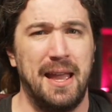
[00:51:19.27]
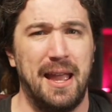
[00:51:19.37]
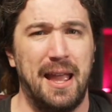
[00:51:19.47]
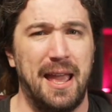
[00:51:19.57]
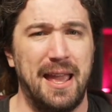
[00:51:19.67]

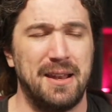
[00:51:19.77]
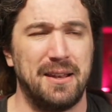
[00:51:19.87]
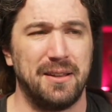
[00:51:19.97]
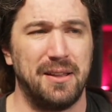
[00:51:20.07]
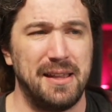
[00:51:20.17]
And
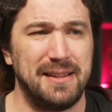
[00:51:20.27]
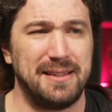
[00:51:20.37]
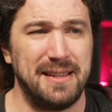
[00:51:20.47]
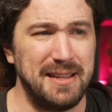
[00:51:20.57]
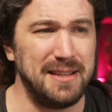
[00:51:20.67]
it's
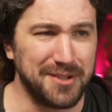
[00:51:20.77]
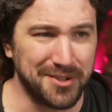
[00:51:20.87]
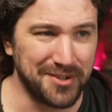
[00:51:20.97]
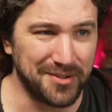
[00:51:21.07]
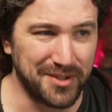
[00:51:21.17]

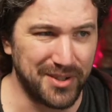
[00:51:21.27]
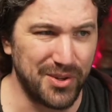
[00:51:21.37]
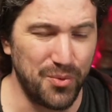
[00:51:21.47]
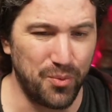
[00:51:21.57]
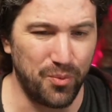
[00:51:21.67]
easier
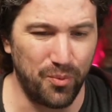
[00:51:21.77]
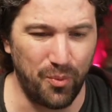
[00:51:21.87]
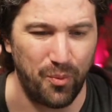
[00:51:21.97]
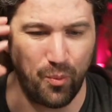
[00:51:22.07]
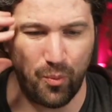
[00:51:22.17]
to
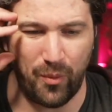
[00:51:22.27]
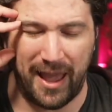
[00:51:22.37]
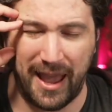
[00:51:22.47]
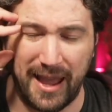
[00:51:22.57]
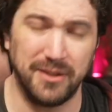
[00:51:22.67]

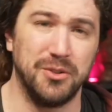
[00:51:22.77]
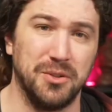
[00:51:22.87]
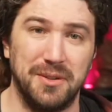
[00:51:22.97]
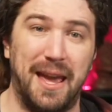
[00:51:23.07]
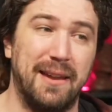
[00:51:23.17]
handle
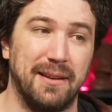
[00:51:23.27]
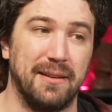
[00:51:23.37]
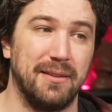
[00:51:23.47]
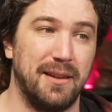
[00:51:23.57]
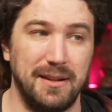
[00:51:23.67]
natting
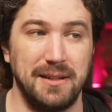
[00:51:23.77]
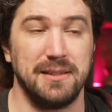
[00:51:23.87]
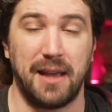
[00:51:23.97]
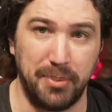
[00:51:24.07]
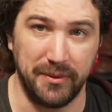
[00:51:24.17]
than it is
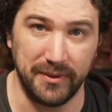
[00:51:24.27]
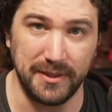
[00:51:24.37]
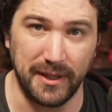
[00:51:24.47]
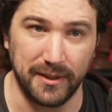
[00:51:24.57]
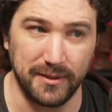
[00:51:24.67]

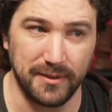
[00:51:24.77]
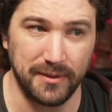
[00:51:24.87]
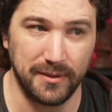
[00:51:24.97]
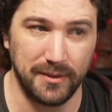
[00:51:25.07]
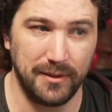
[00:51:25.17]
IPv6.
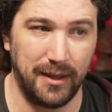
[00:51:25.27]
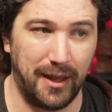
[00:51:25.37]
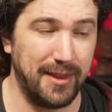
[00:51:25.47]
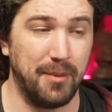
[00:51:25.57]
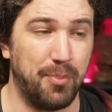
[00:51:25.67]
I
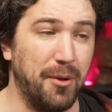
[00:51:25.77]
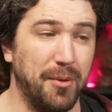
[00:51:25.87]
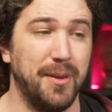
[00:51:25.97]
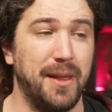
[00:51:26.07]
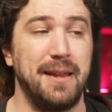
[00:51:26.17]
think
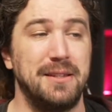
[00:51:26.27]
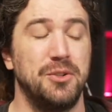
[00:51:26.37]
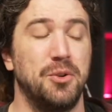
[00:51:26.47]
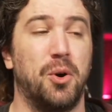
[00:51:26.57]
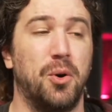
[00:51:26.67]
probably I need to
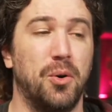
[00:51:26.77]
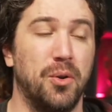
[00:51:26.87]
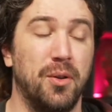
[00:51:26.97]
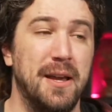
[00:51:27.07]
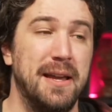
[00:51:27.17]
do a
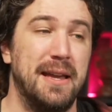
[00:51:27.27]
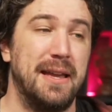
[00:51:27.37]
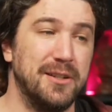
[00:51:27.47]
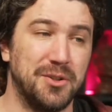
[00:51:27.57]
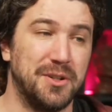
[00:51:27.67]
whole
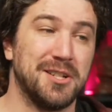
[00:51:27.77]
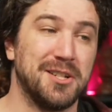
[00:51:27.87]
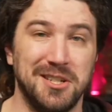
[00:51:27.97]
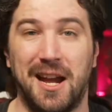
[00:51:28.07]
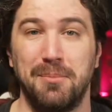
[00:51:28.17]
introduction
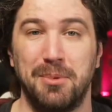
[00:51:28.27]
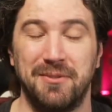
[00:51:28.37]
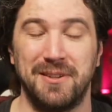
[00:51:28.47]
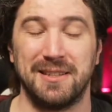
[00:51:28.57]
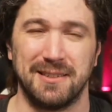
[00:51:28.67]
to
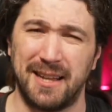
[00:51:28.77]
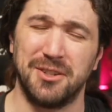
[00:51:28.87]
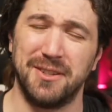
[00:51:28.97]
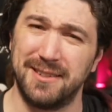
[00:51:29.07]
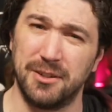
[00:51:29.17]
IPv6. Actually,
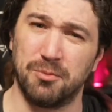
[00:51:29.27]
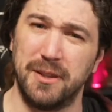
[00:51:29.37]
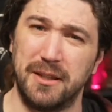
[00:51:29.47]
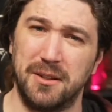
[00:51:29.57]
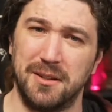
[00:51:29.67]
that's a really
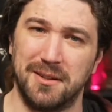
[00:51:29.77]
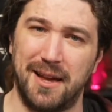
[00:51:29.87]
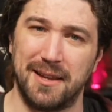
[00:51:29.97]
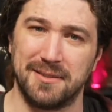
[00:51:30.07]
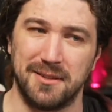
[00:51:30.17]
good
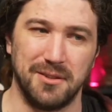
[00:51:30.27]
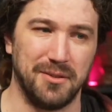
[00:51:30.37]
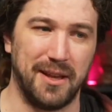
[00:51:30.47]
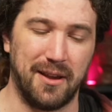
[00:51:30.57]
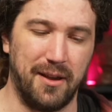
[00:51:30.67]
class to do,
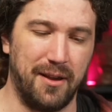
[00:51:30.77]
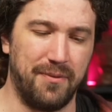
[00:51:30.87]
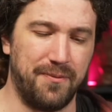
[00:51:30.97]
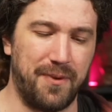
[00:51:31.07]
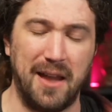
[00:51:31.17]
like a
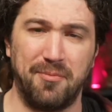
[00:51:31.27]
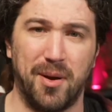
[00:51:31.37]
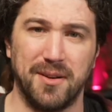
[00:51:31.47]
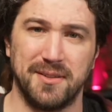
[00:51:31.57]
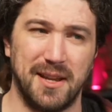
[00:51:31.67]

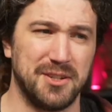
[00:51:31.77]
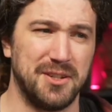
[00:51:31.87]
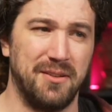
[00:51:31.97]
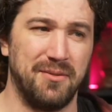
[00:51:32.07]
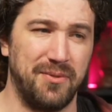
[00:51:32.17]
5-part section
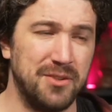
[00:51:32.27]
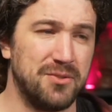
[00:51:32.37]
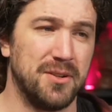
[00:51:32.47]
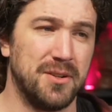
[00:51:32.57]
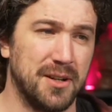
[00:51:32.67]
of
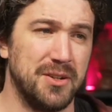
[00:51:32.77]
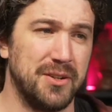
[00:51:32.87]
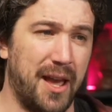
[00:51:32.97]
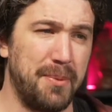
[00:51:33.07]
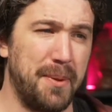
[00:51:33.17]
introduction to
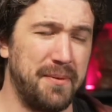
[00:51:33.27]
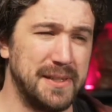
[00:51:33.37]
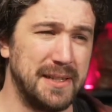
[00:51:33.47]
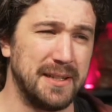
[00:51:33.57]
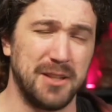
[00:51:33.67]

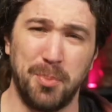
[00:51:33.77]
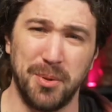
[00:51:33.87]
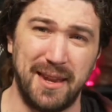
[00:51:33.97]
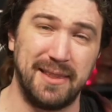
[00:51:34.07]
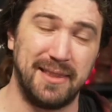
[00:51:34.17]
IPv6. I'll put that
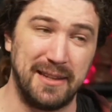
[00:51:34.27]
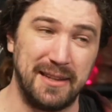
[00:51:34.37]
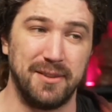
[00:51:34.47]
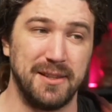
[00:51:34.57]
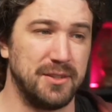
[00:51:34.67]
at the end of
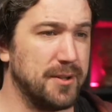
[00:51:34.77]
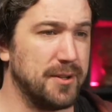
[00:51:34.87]
this year.